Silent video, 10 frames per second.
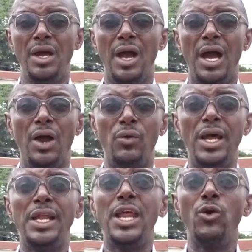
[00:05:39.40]
I go
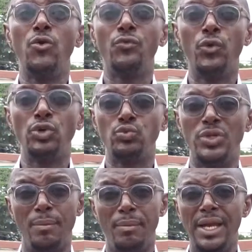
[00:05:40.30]
let them go vote with
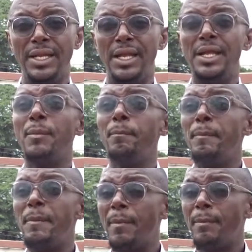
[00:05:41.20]
their mind, let them
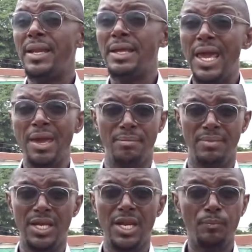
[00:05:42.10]
remember the game,
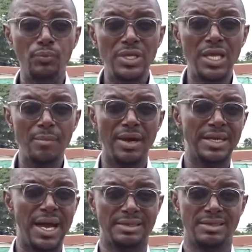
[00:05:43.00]
let them put the game at
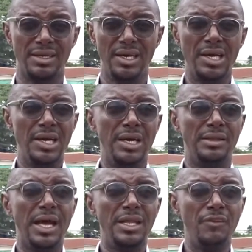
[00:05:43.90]
heart.
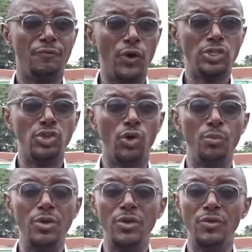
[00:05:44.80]
That the votes don't go
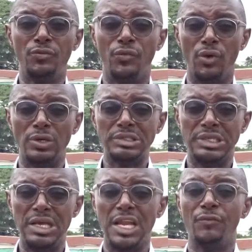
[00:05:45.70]
be for
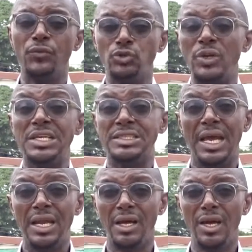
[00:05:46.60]
saying a vote with the
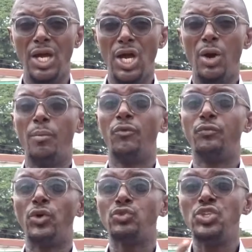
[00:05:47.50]
sell, but
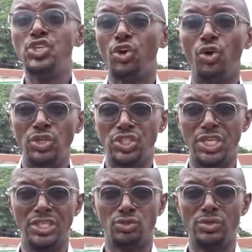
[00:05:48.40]
vote with your
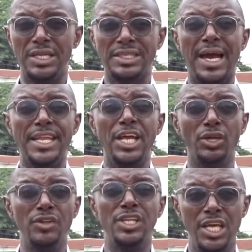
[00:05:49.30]
conscience so that at the end
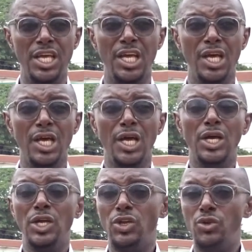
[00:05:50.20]
of the day,
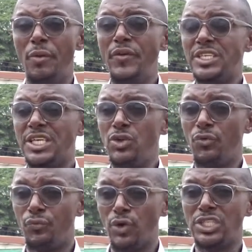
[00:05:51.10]
you really say
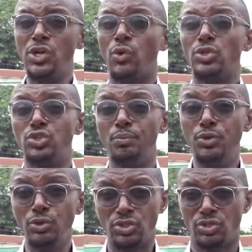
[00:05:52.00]
your voting
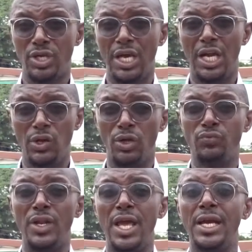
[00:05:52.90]
contributes a lot
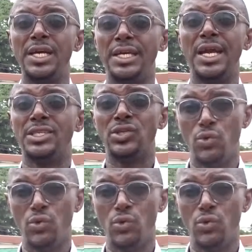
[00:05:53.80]
for the cricket go